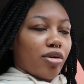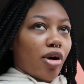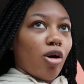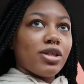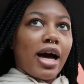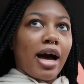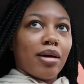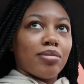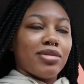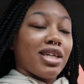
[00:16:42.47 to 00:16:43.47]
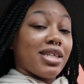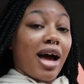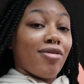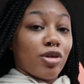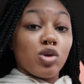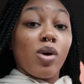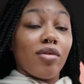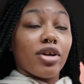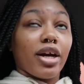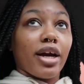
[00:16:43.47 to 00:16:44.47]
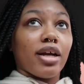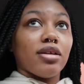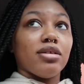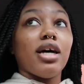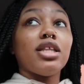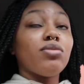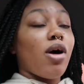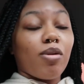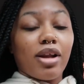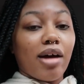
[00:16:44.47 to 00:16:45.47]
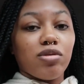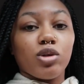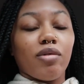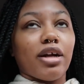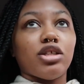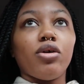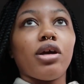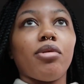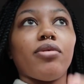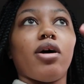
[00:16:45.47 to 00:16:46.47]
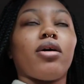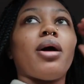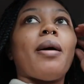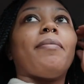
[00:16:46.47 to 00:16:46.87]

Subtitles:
whole time it's an iPhone 12 in her hand. Nothing wrong with an iPhone 12. Like, don't get me wrong.